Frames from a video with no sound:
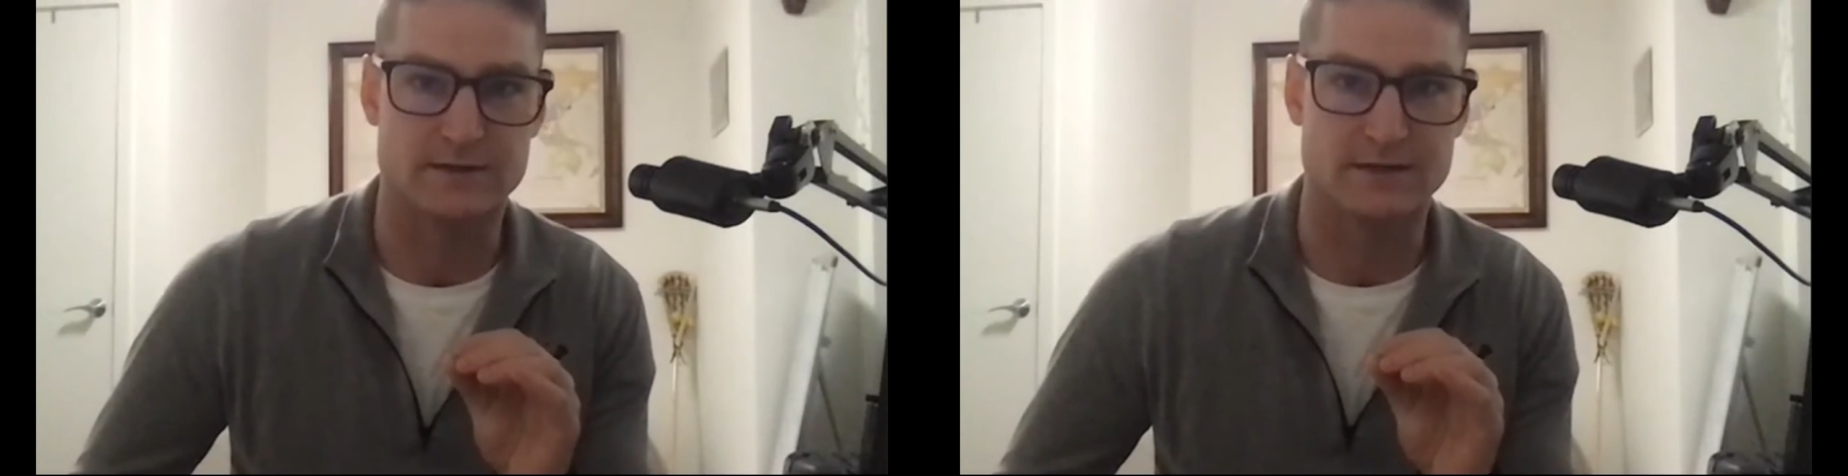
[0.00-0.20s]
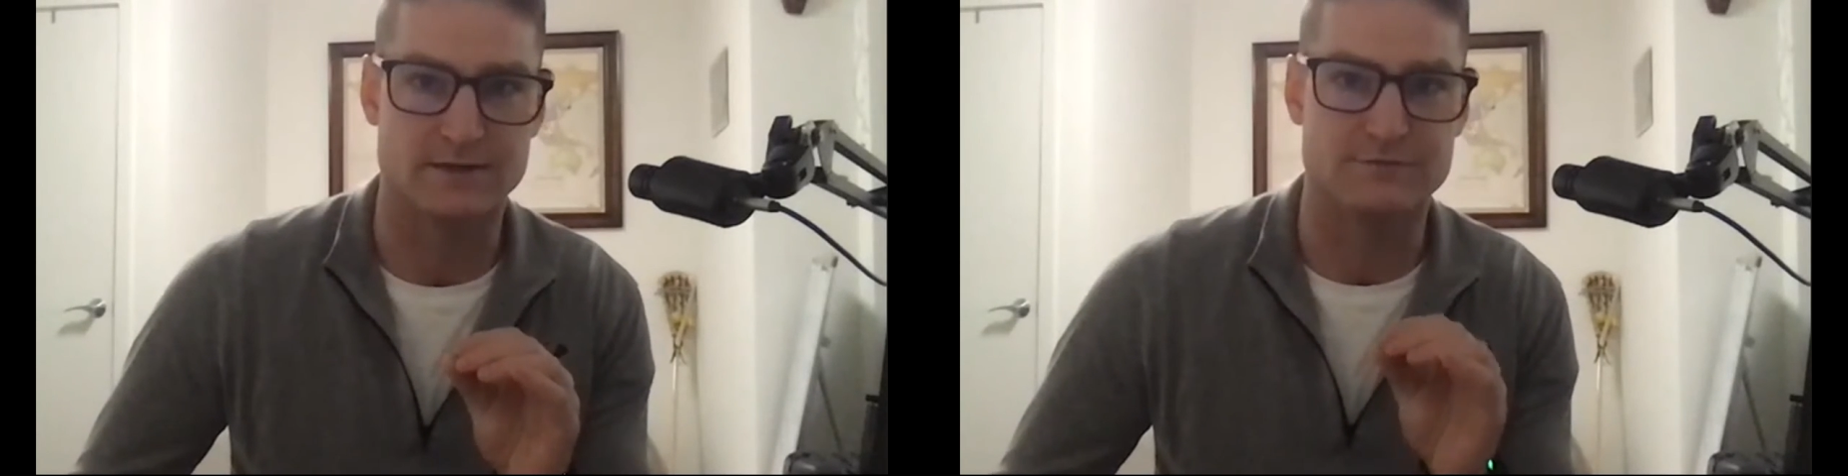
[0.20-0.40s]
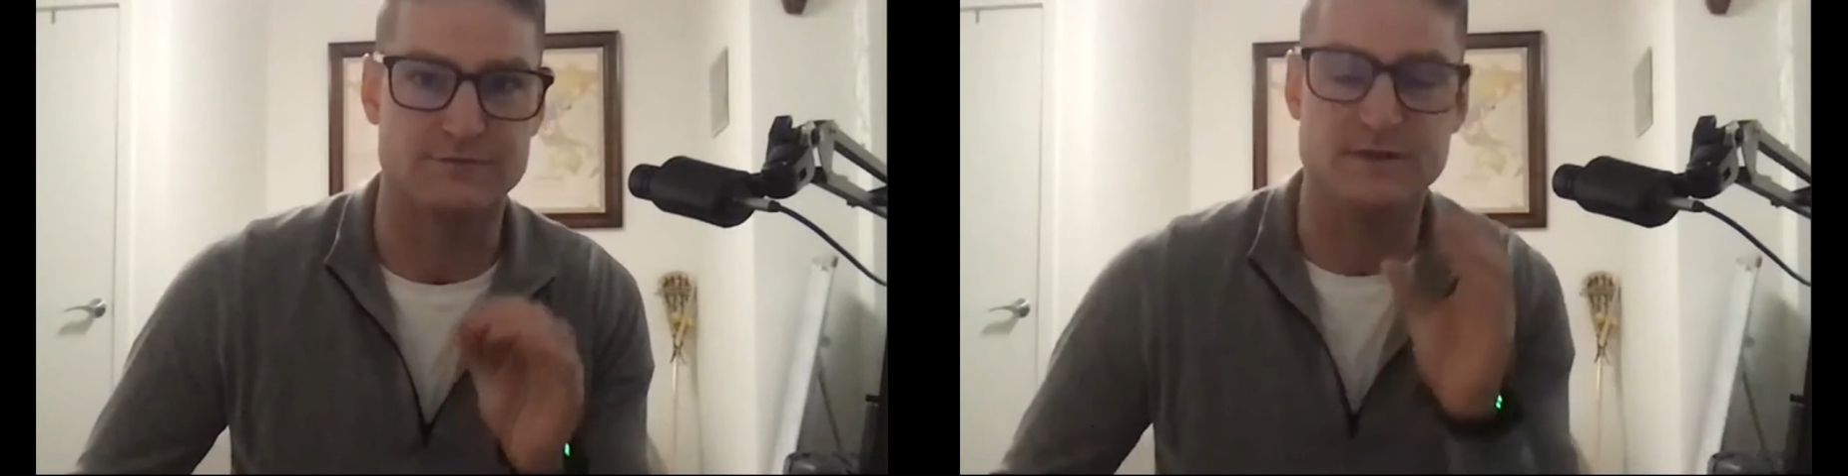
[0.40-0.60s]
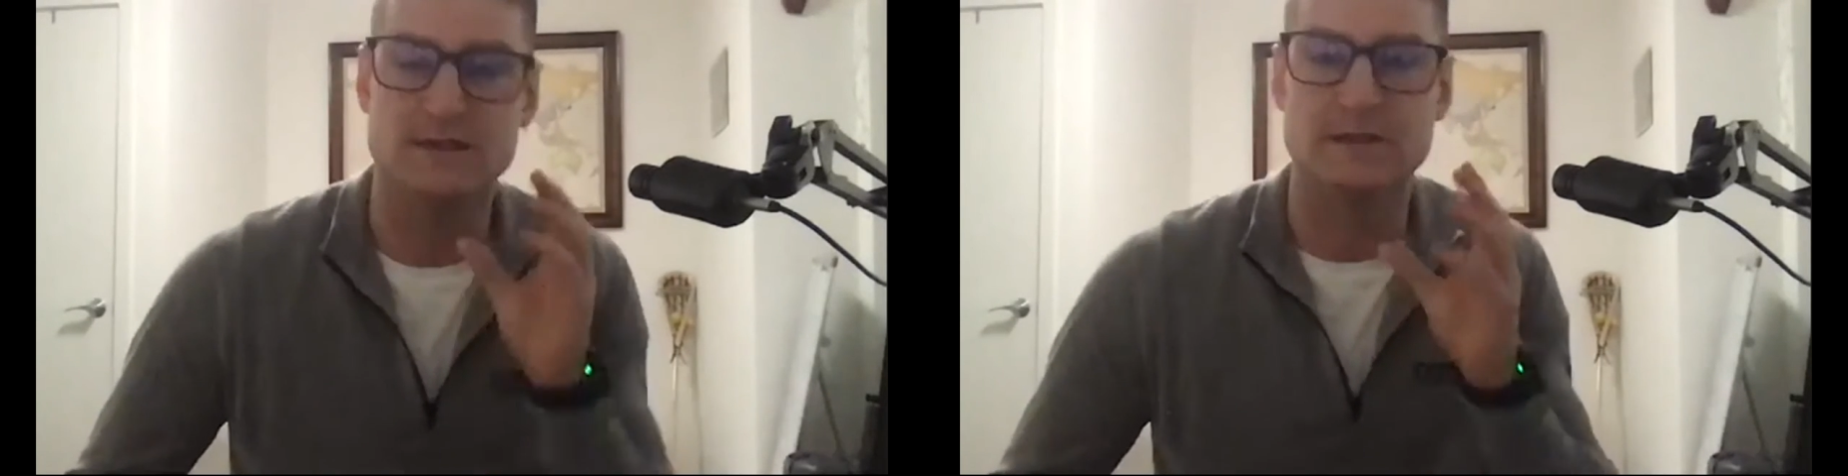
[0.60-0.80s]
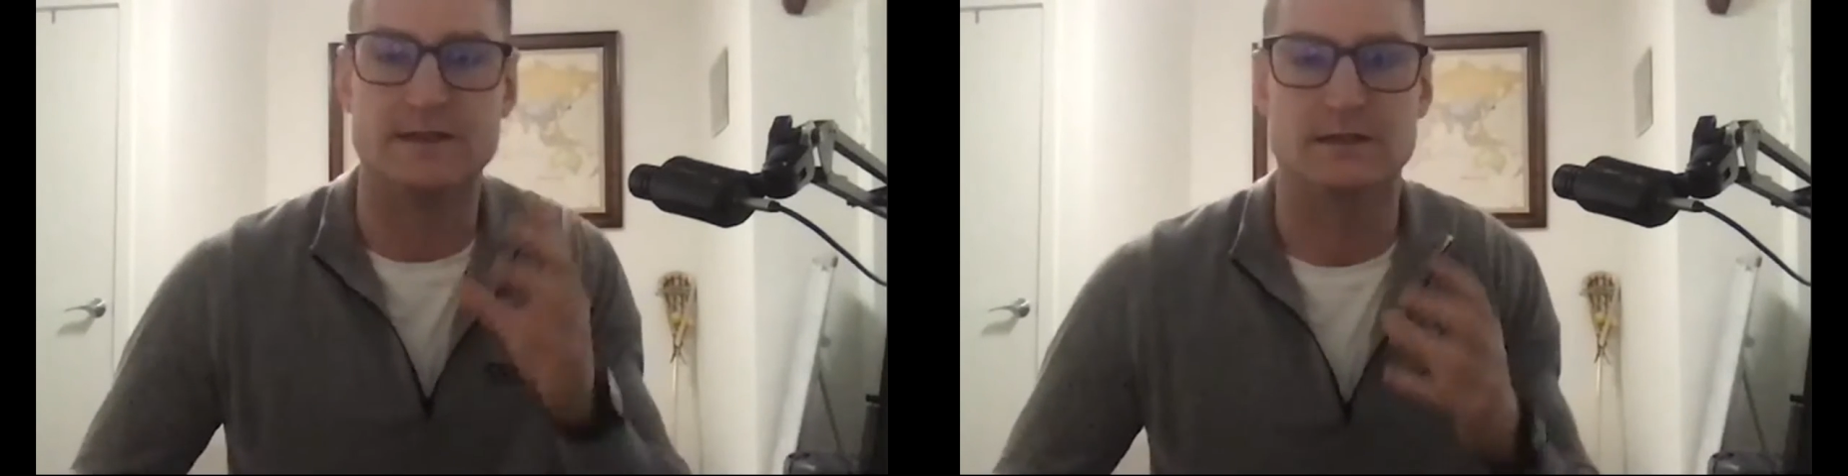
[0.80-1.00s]
that
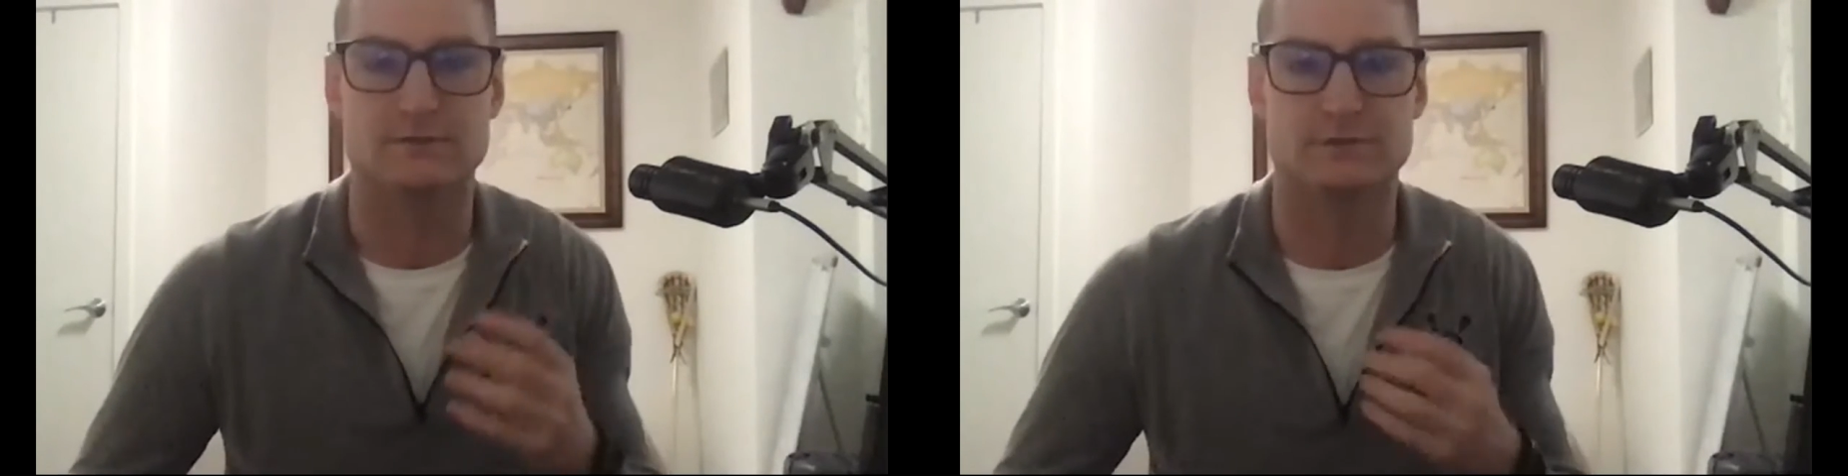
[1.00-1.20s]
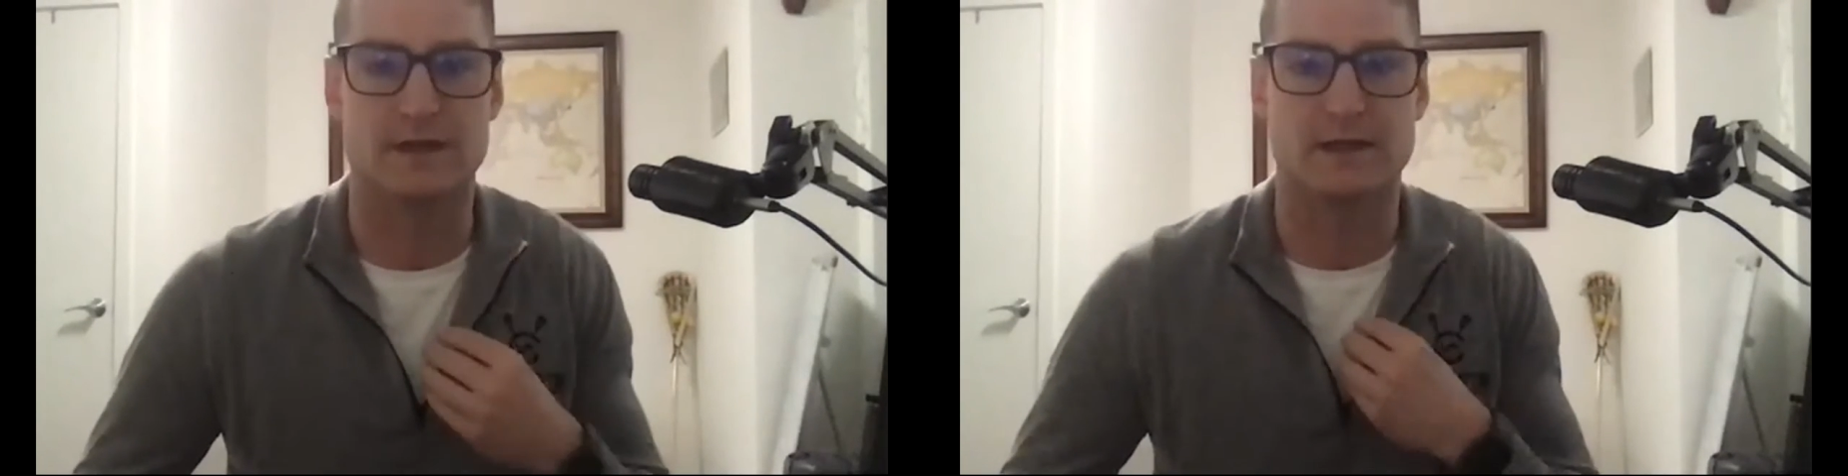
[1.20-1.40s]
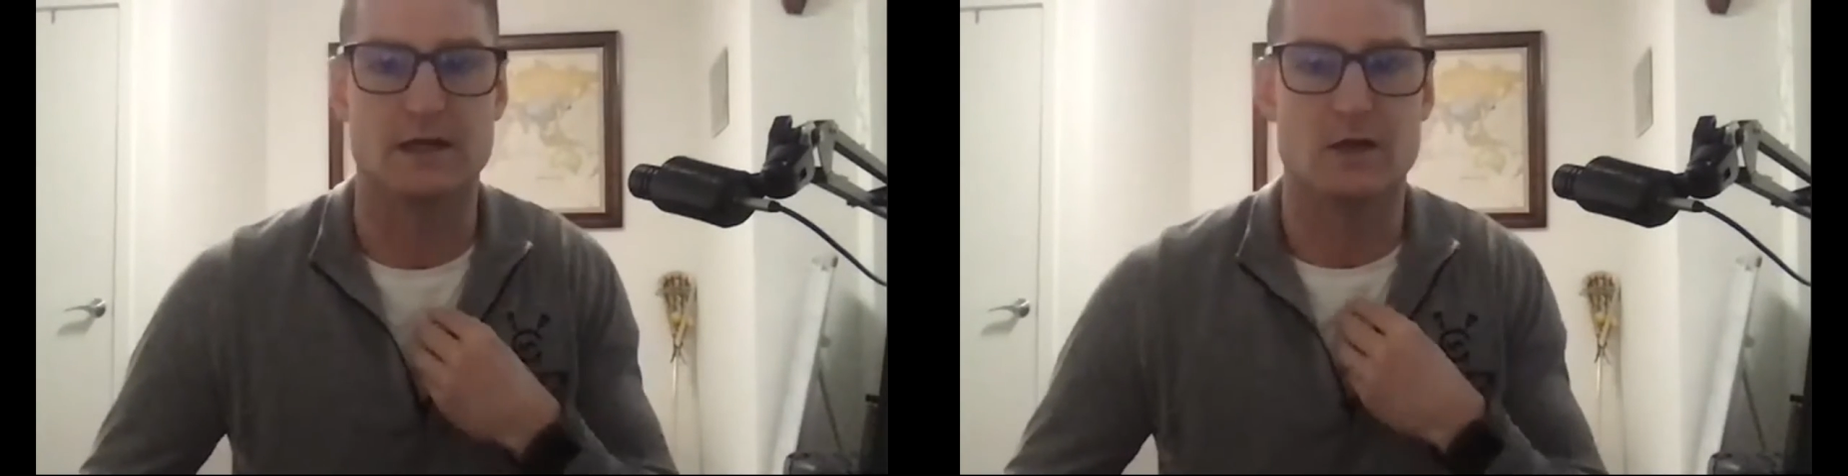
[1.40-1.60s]
feeling of like,